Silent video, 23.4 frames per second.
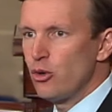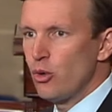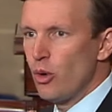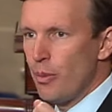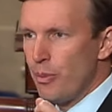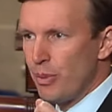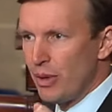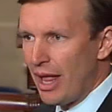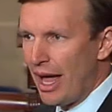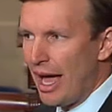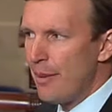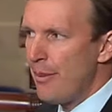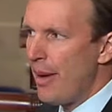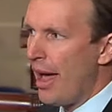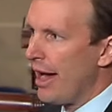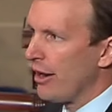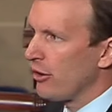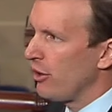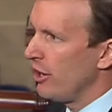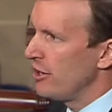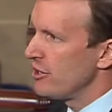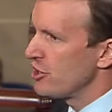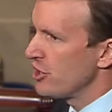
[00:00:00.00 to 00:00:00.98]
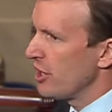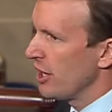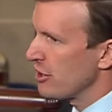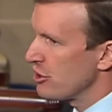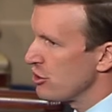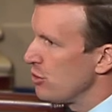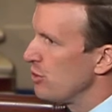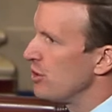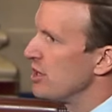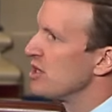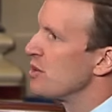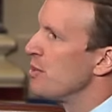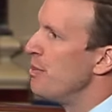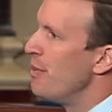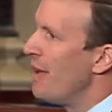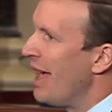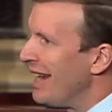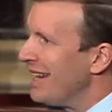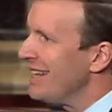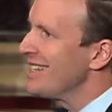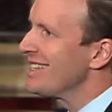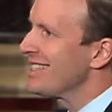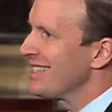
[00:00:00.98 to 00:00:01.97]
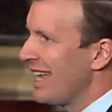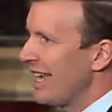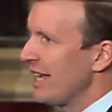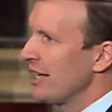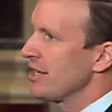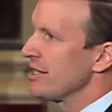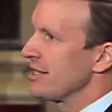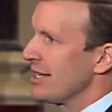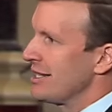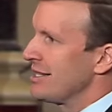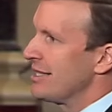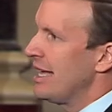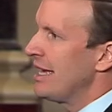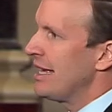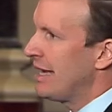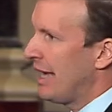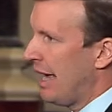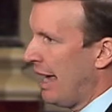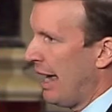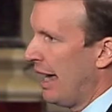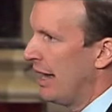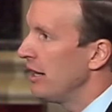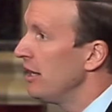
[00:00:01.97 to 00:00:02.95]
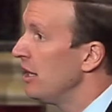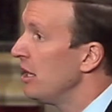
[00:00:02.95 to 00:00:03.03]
to apply background checks to as many sales as they can,